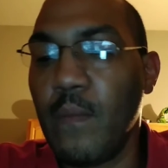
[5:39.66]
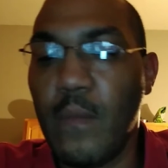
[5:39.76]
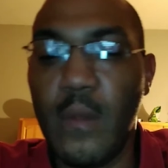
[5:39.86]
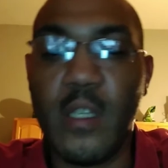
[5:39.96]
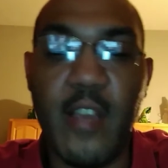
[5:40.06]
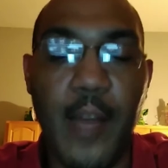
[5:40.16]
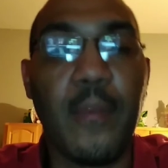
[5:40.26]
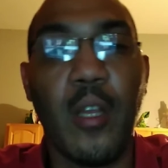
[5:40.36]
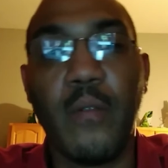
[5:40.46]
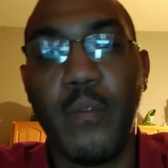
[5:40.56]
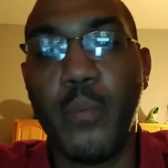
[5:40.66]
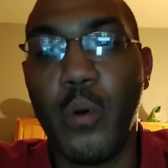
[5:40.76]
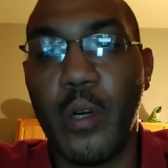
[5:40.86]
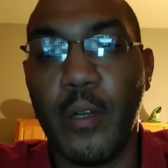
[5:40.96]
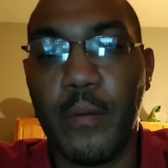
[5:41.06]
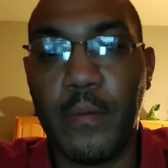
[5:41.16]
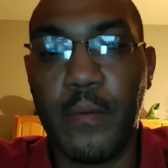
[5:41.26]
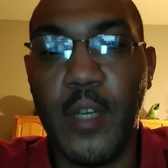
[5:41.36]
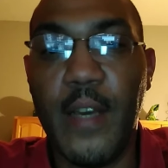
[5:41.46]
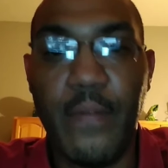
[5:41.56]
The same thing for Porter
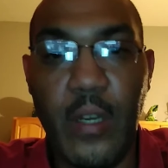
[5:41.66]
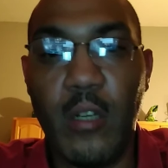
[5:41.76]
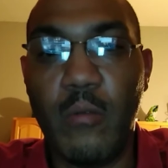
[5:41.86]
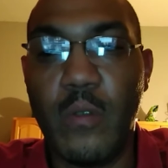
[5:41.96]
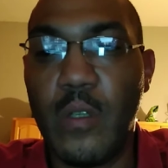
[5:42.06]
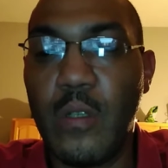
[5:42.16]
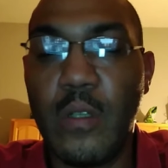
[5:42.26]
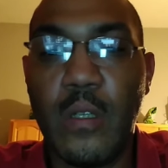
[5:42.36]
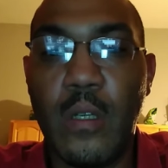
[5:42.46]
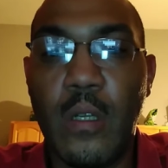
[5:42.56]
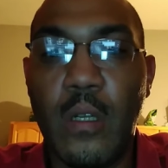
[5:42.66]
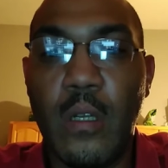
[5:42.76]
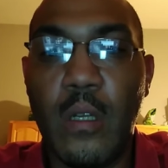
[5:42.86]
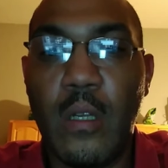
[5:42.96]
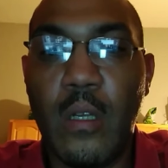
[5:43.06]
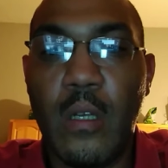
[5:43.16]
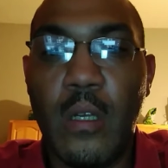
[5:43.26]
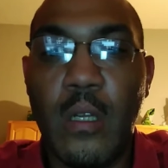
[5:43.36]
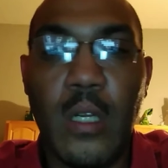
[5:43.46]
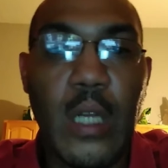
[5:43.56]
if he loses.
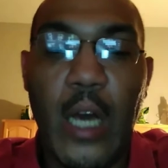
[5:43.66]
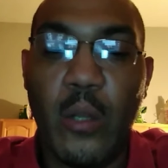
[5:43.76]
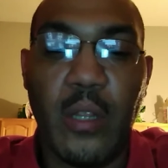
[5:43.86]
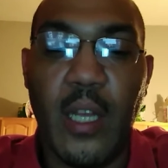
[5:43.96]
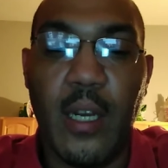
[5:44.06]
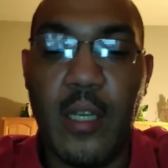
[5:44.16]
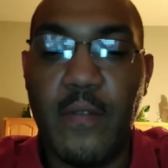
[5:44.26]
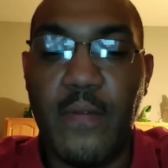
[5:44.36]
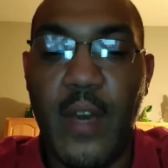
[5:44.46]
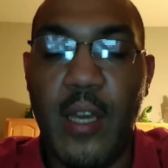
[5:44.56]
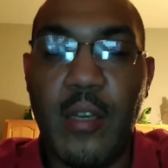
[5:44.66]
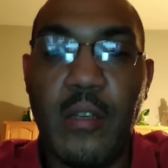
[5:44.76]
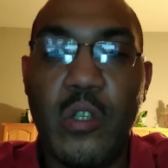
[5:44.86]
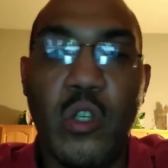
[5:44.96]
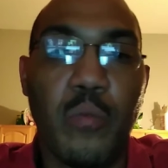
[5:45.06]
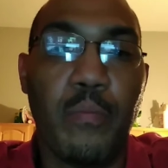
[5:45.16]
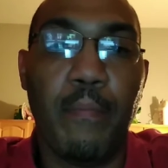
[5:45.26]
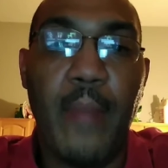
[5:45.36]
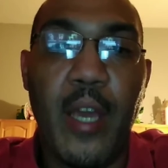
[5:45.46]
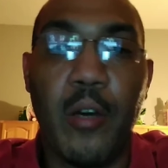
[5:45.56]
I don't think this fight should
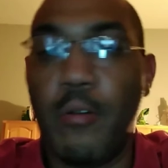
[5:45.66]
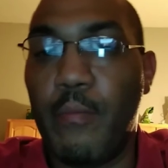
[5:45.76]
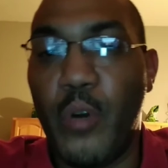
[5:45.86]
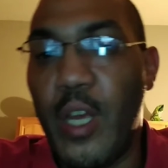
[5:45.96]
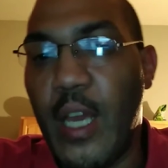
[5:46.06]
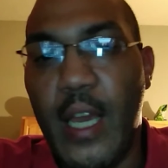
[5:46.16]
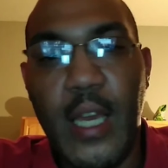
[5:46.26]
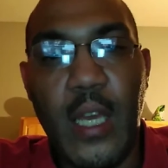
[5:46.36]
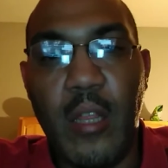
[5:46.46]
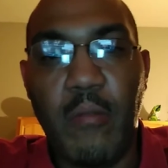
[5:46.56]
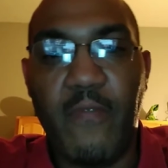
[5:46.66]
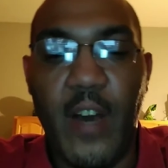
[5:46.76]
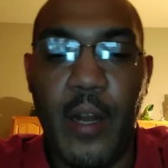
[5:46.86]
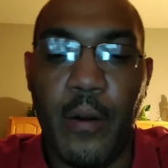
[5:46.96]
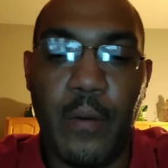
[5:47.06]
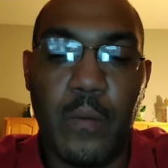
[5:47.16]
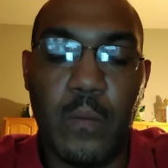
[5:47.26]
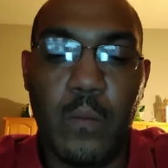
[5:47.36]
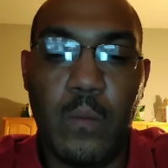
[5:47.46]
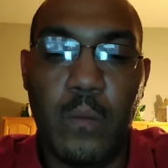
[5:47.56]
make or break either fighter,
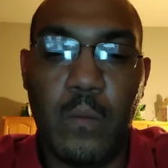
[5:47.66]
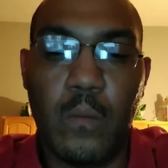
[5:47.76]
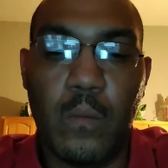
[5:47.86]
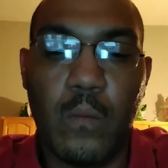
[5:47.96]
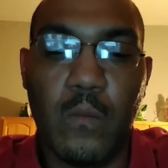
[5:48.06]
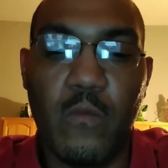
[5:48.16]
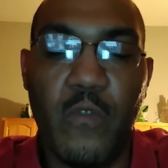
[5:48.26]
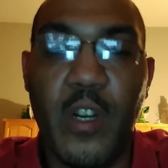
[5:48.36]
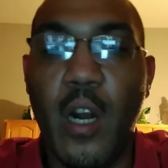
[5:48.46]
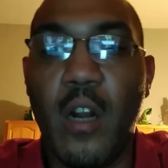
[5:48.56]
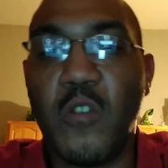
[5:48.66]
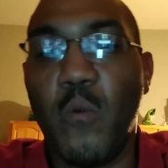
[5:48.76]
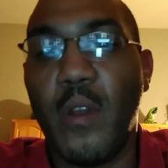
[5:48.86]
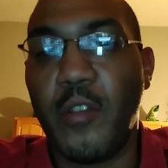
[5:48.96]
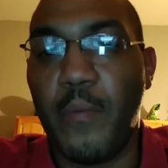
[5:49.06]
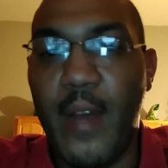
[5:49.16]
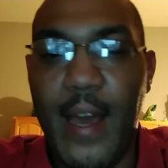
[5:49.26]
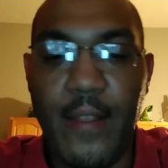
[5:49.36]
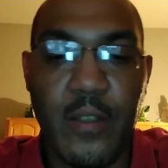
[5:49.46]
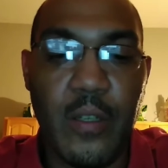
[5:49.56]
regardless of what their
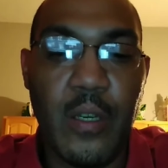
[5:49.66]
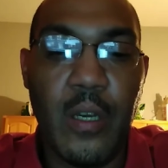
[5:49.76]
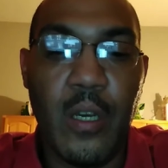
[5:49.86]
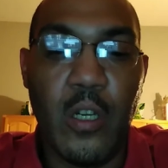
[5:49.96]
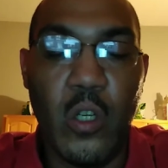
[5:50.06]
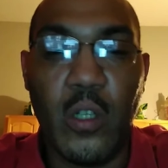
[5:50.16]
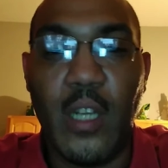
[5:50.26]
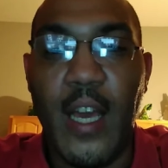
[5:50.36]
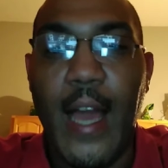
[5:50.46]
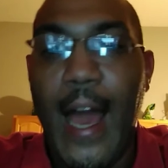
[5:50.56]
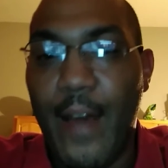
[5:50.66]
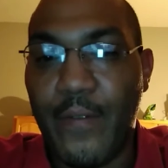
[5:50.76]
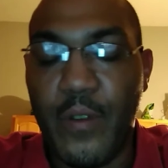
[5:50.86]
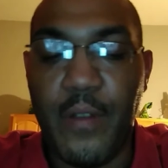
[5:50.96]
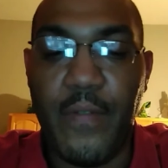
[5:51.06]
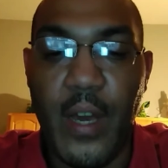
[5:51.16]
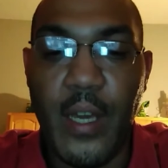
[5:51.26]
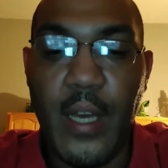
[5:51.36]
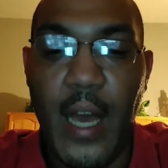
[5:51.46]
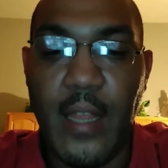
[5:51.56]
paths look like after the
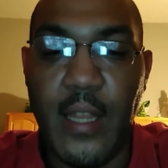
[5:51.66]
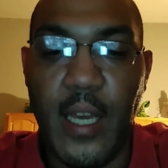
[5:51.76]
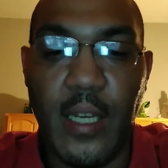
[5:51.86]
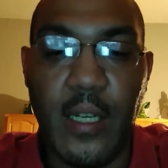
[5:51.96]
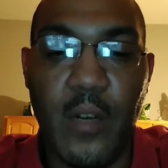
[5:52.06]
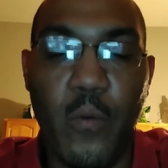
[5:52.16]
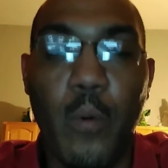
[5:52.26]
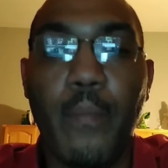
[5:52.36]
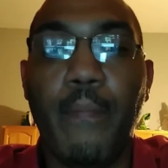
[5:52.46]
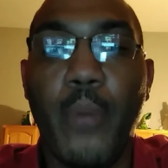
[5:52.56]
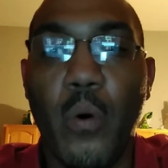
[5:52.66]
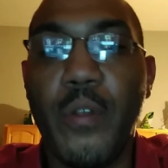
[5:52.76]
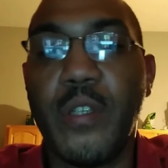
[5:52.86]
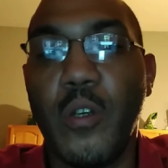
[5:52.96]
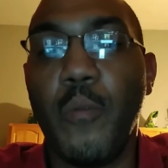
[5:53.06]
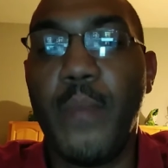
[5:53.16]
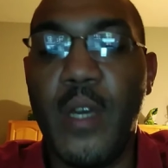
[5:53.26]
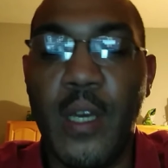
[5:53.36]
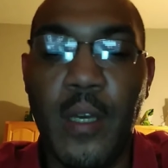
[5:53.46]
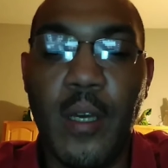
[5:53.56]
fight. I think there will both still be